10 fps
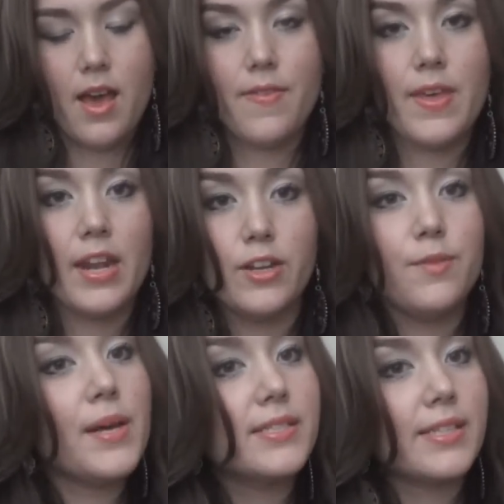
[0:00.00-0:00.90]
And then a
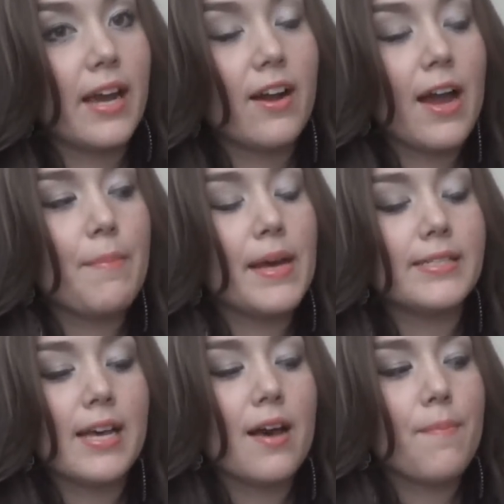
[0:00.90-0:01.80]
new mascara I
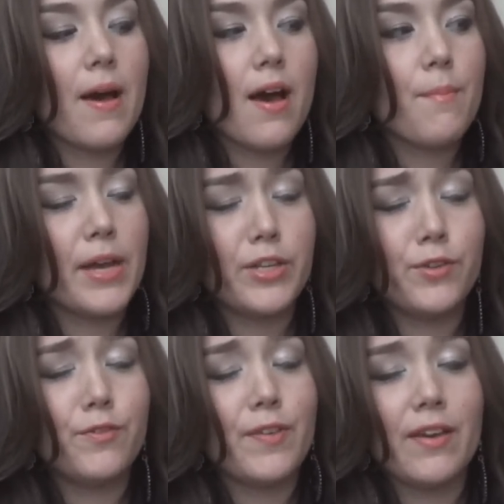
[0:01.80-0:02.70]
picked up. Uh, my
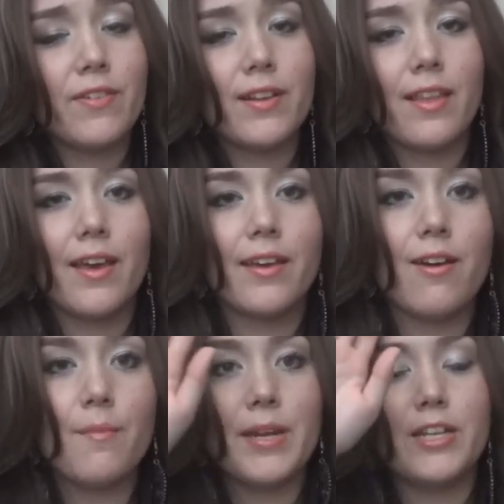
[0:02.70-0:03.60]
new favorite like
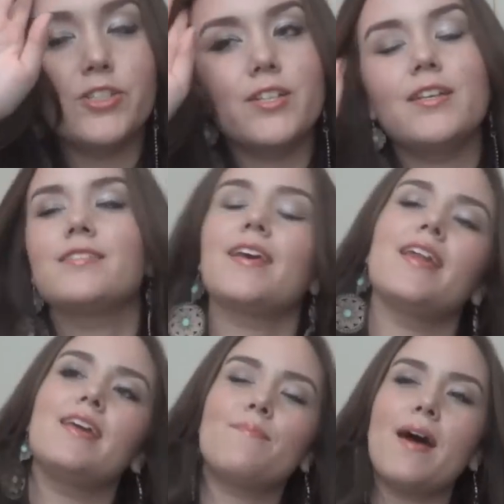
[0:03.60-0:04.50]
combination is
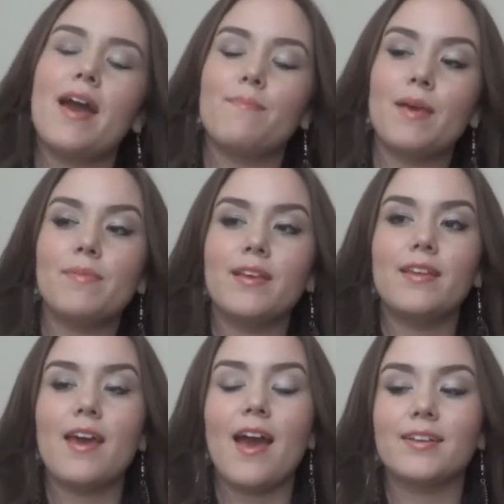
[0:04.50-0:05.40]
getting my
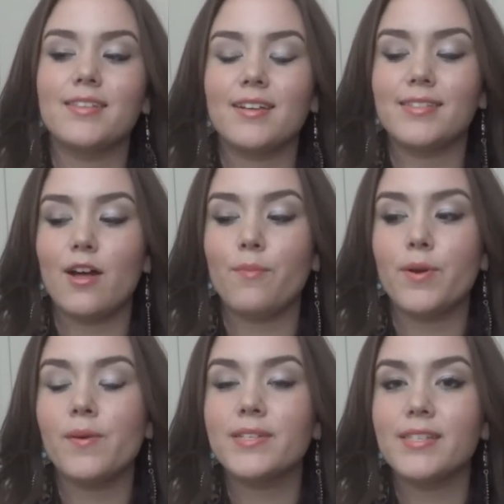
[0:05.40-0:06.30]
Maybelline XXL
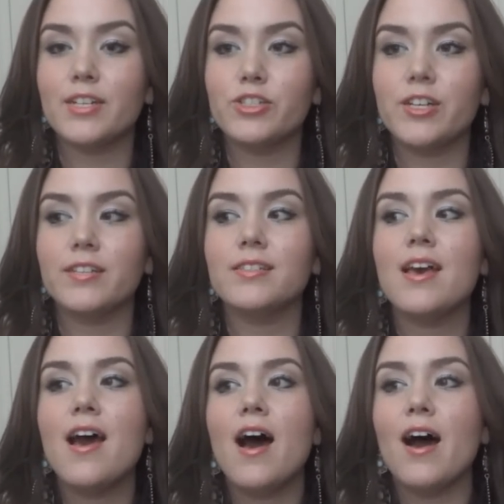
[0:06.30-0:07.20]
Pro Extensions,
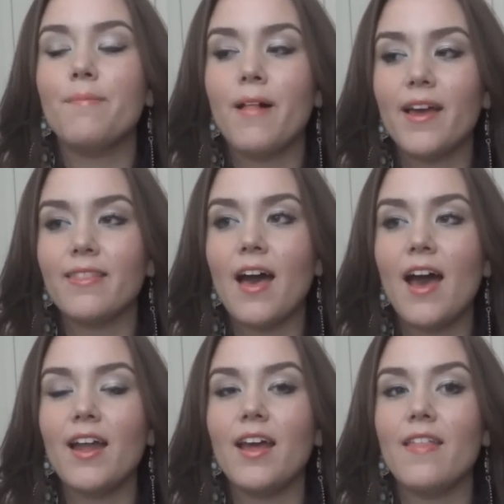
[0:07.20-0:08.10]
applying
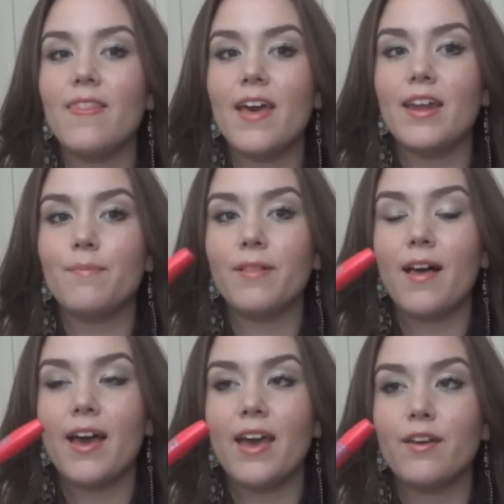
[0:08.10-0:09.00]
that and then
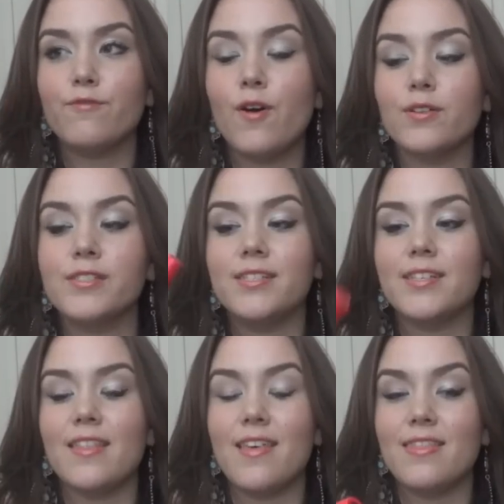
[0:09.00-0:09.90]
applying falsies
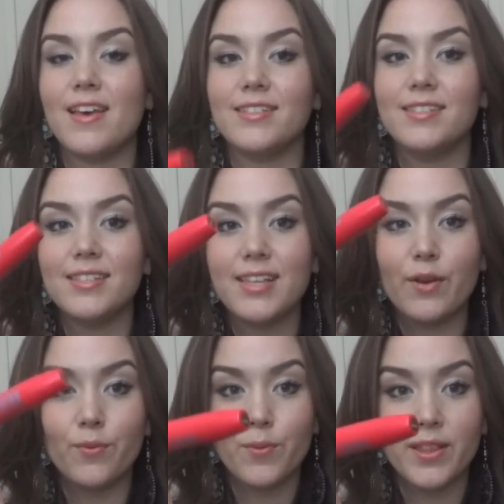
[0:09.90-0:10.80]
and then this. This
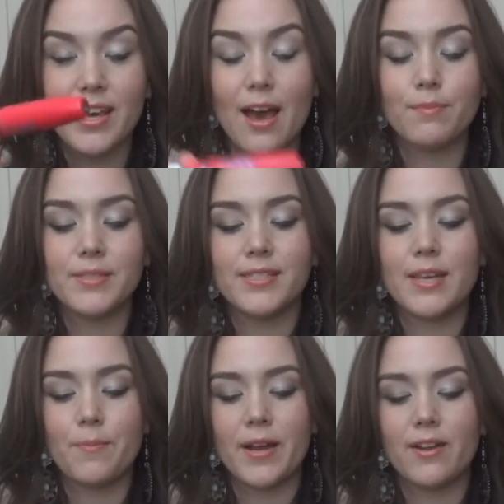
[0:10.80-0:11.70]
like really helps to
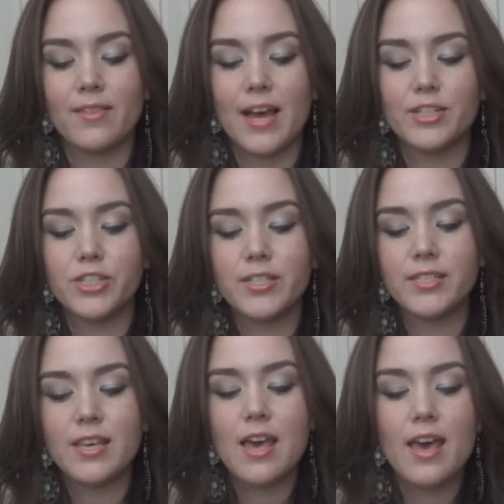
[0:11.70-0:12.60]
separate your
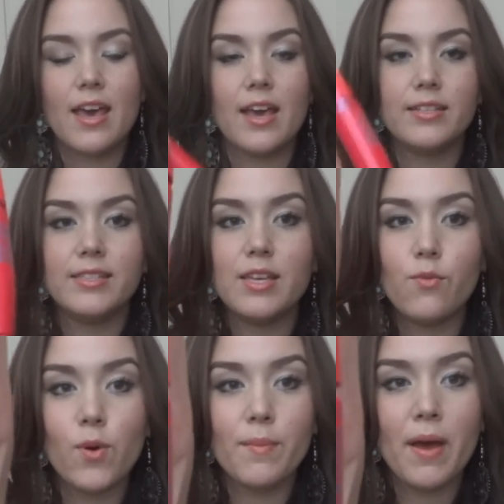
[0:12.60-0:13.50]
lashes. It's the
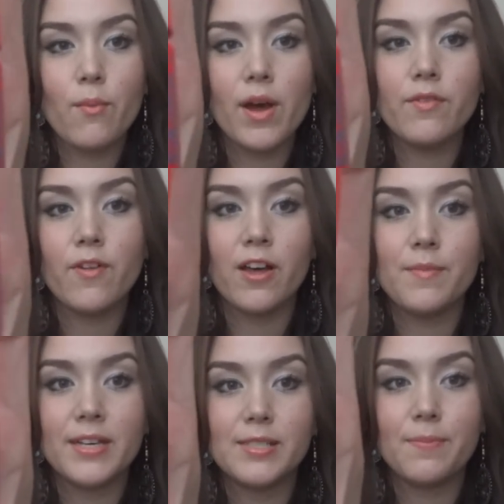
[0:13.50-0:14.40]
One by One
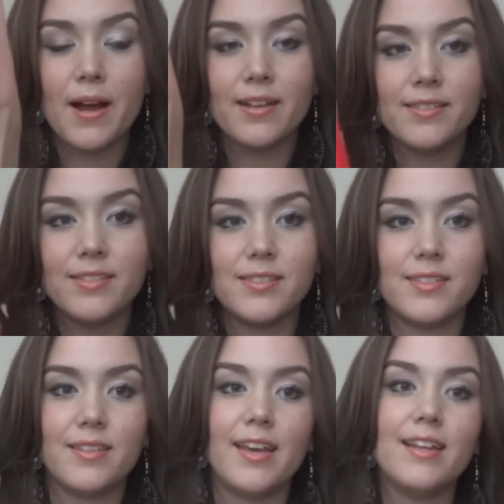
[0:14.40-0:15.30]
Volume Express.
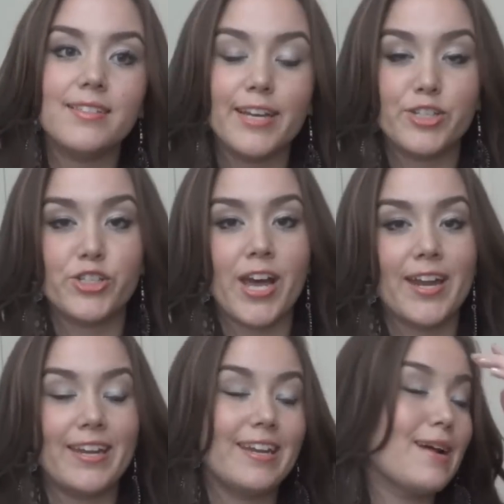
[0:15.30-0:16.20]
Landon's like
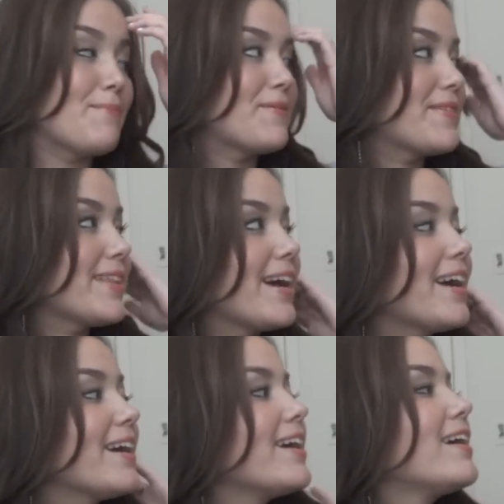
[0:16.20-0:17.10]
chatting it up over
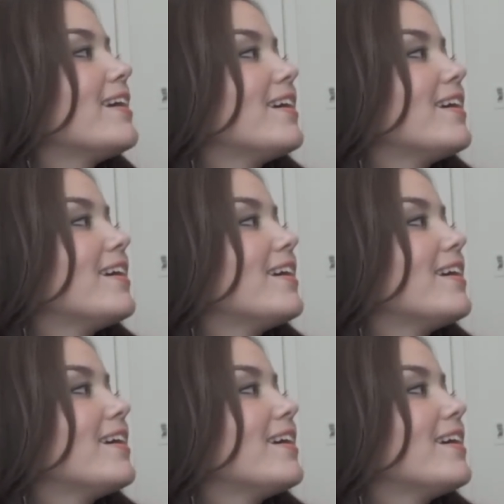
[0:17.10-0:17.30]
there.